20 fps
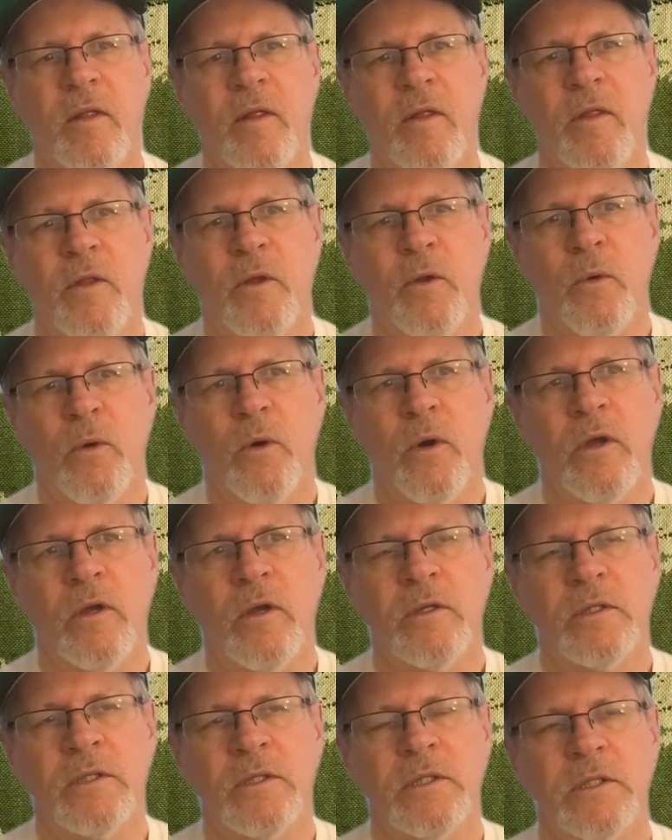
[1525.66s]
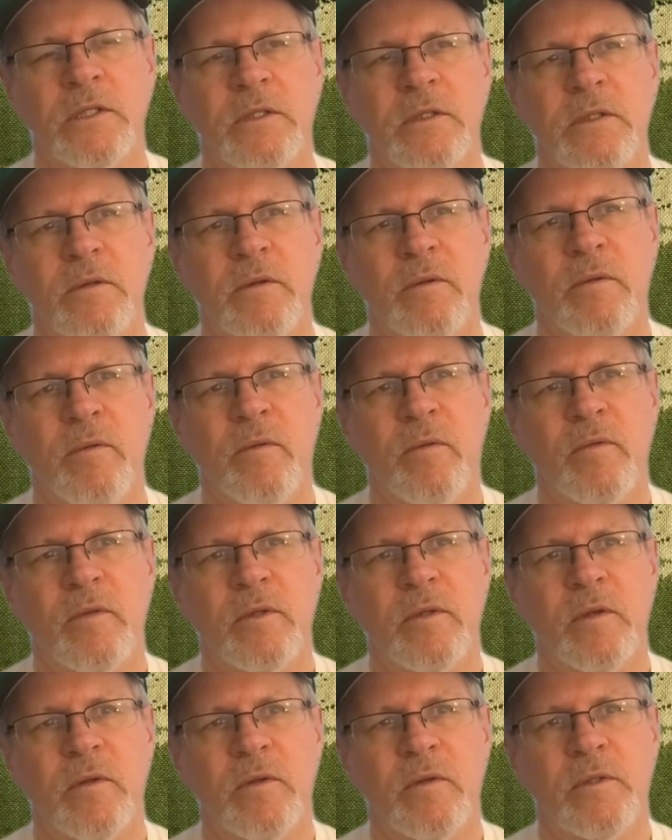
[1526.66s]
the Royals
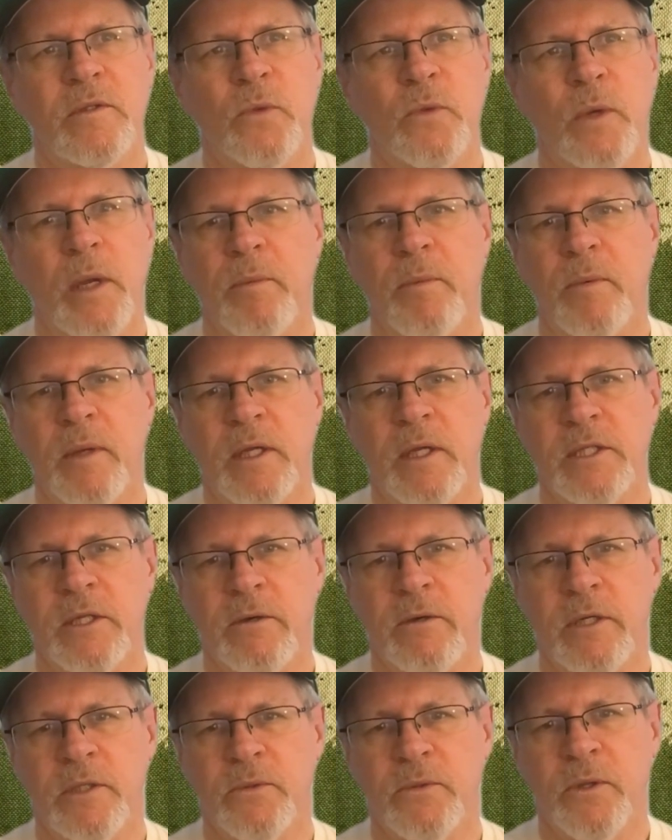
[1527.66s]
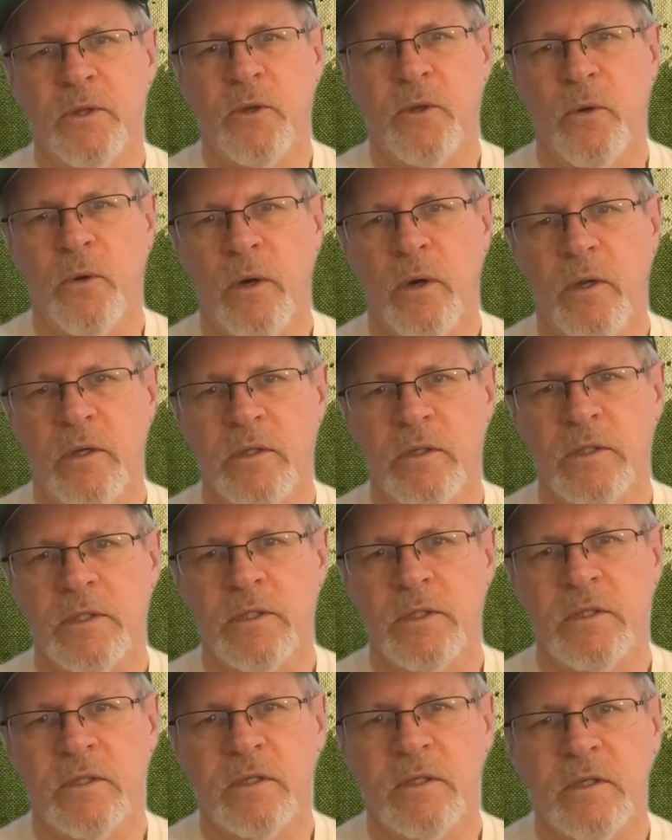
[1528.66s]
sweep a series with the
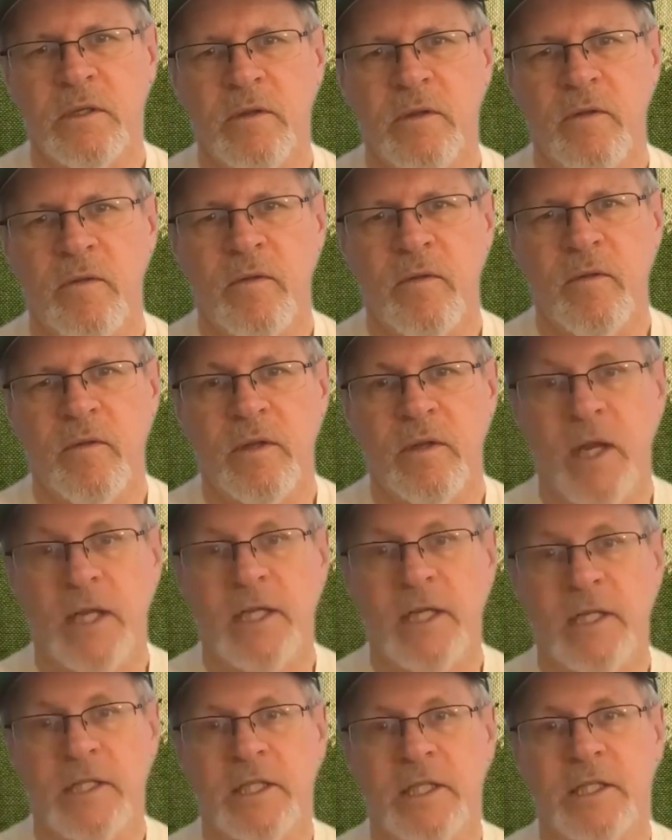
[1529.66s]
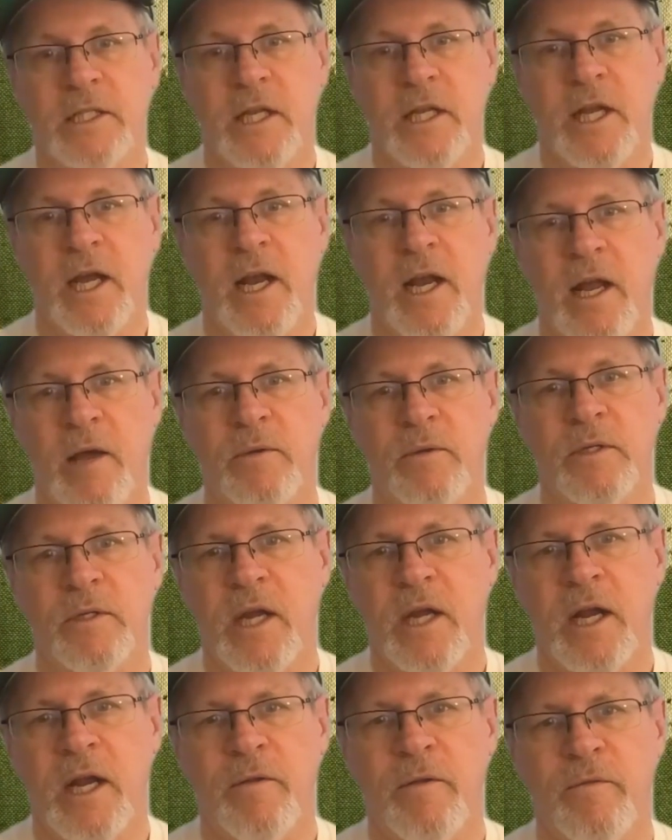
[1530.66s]
Orioles, 1969, I was
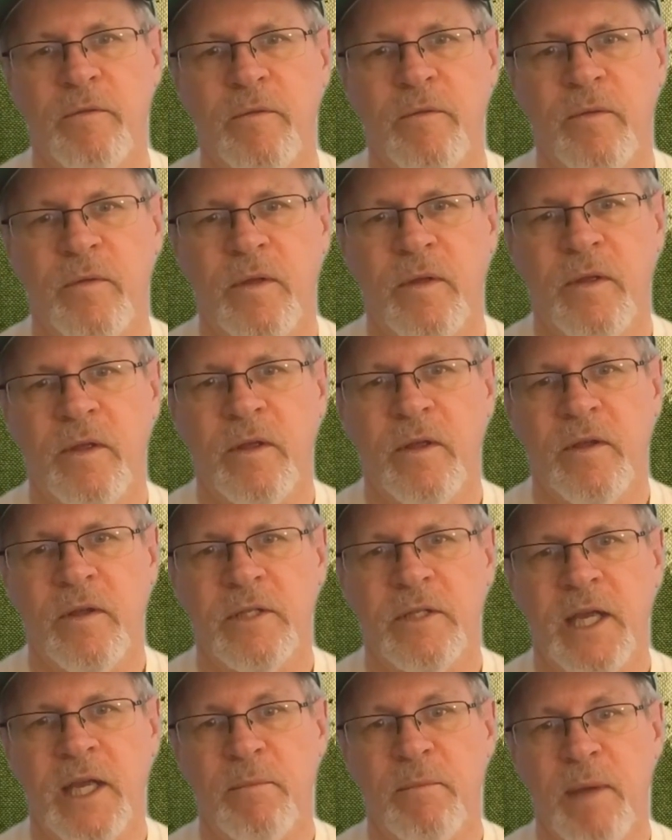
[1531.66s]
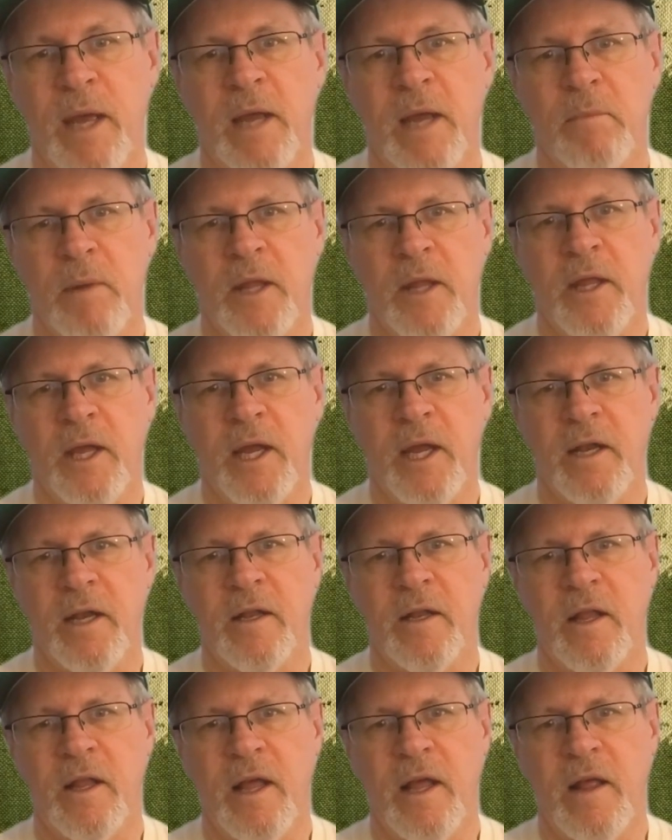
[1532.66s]
kind of taken back by that.
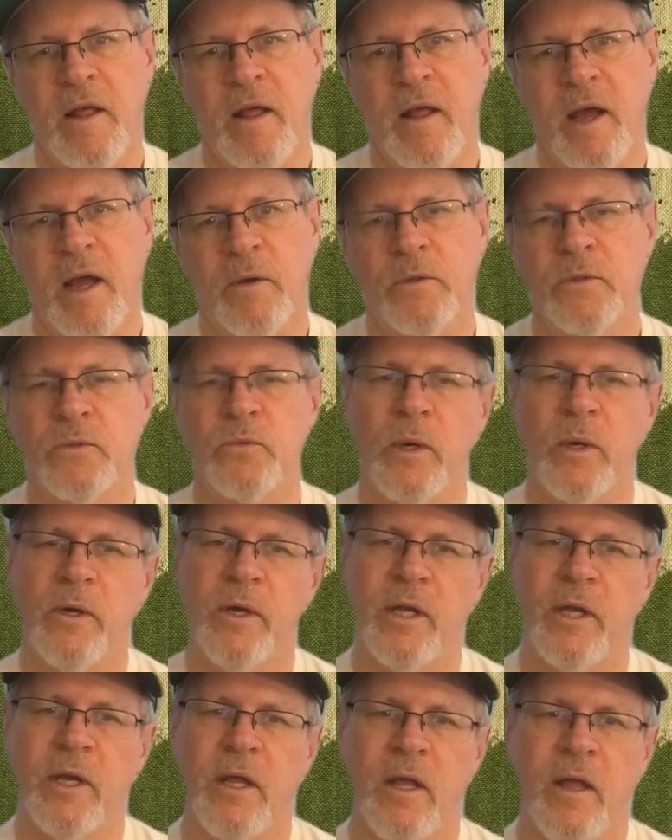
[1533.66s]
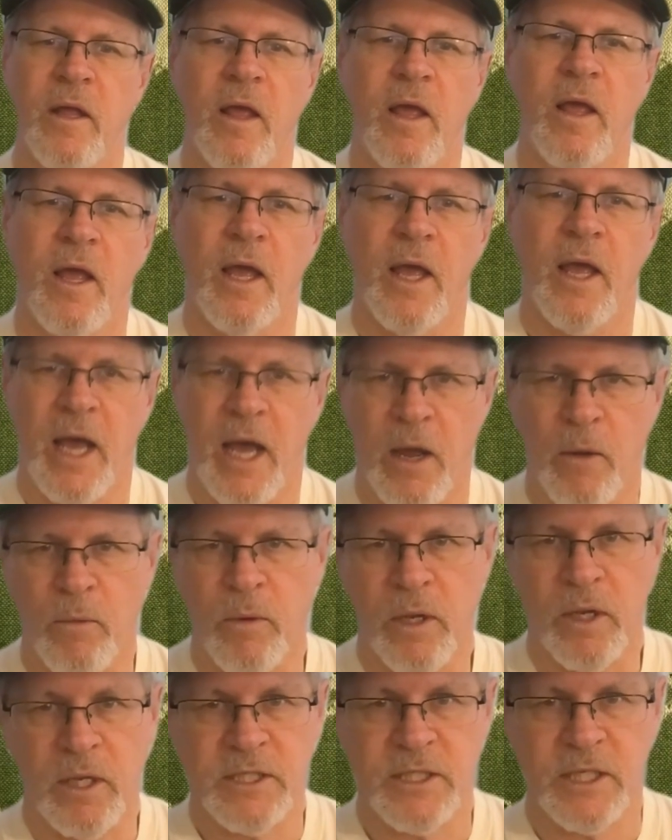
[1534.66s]
I was wondering how
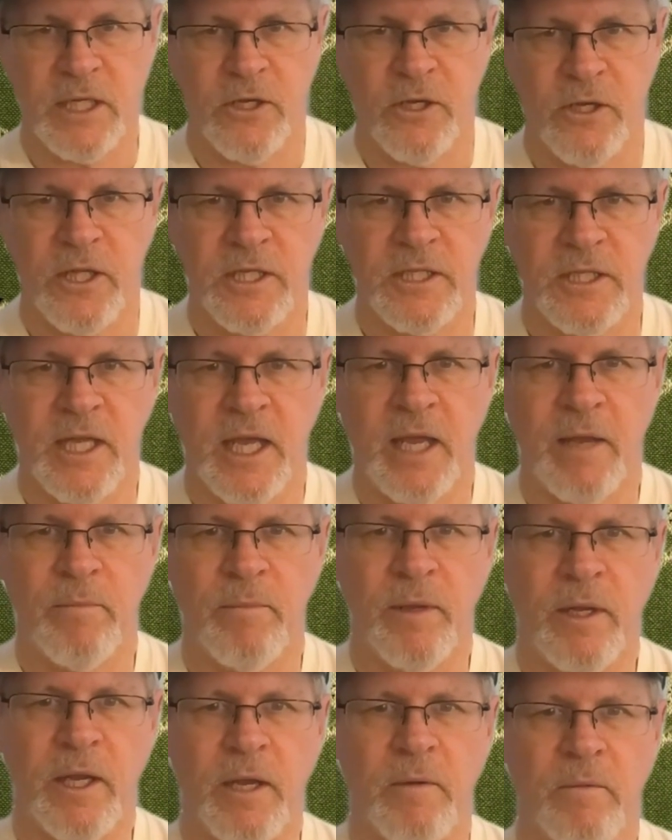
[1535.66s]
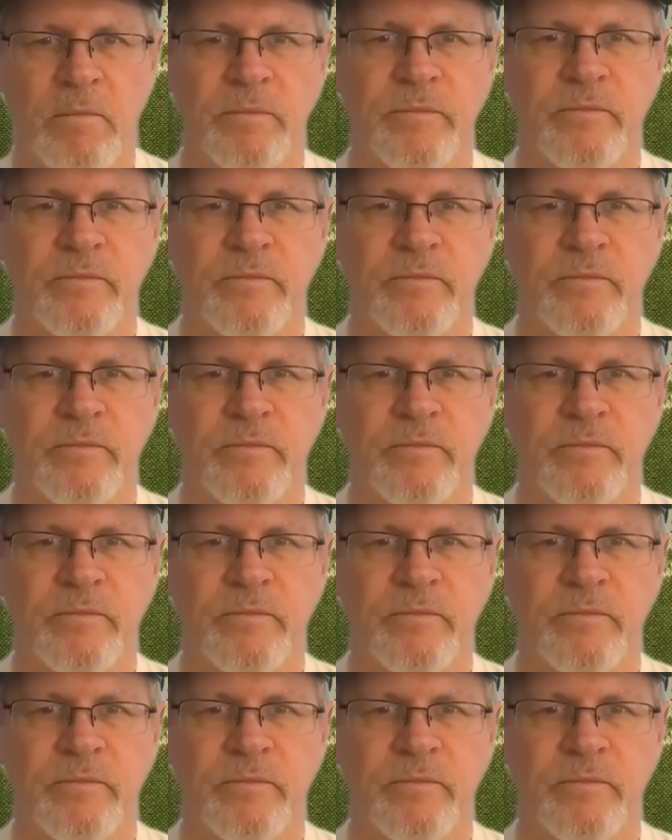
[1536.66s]
realistic could this game be?